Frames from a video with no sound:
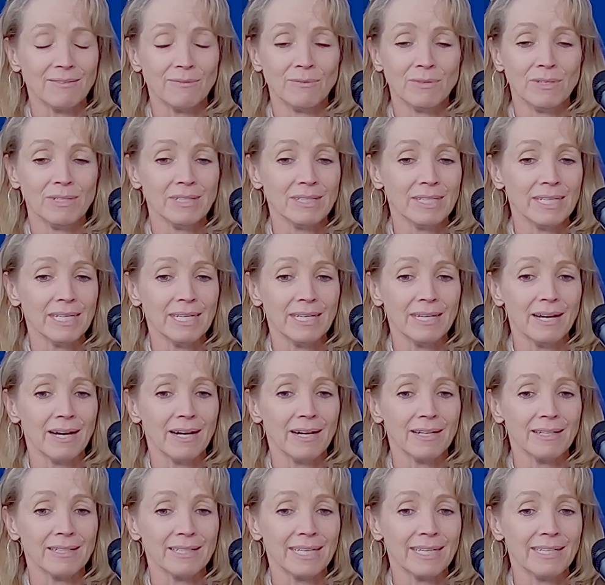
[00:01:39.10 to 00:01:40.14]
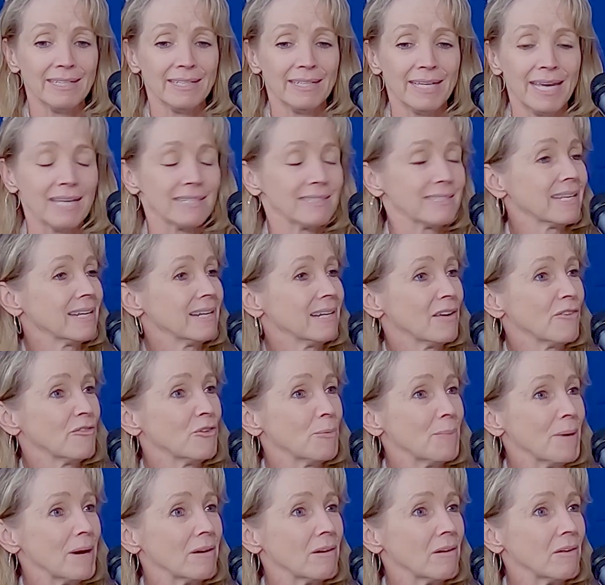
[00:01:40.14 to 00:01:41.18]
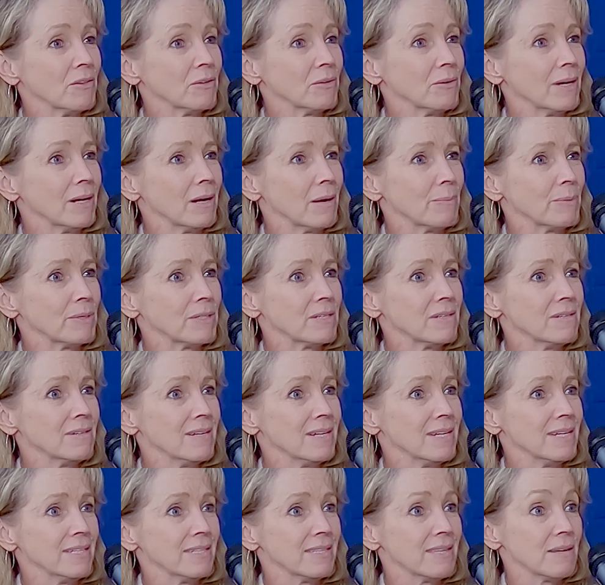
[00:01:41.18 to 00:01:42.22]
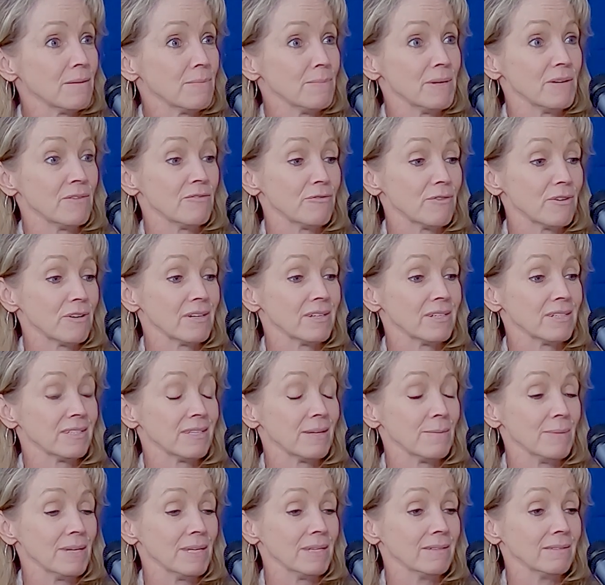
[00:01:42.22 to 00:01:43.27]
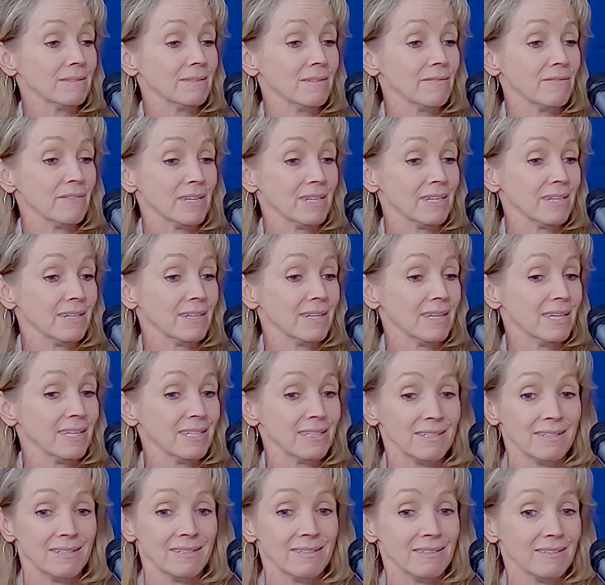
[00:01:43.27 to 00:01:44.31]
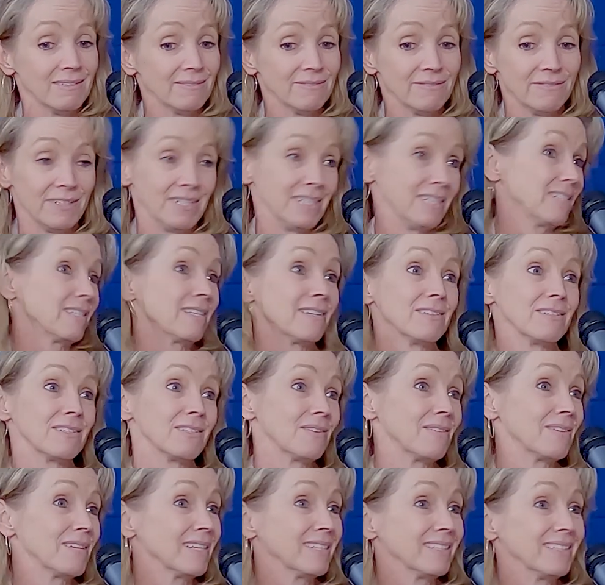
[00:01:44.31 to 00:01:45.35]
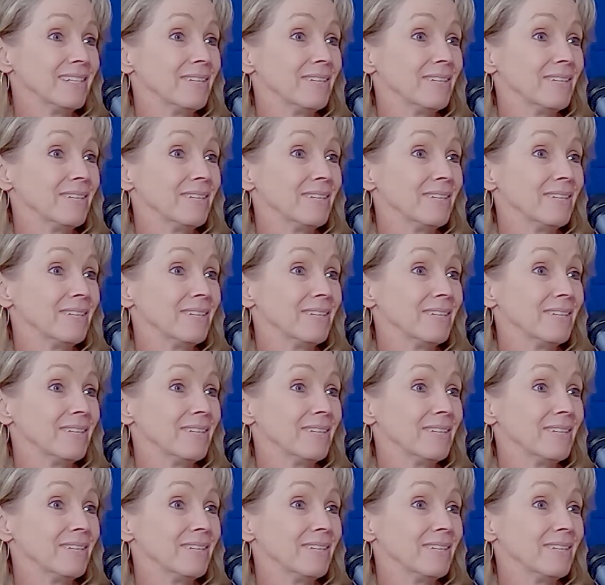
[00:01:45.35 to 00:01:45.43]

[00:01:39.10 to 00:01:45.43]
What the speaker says: really can't say enough about all the great opportunities that have been afforded to me living in Phoenix, Arizona.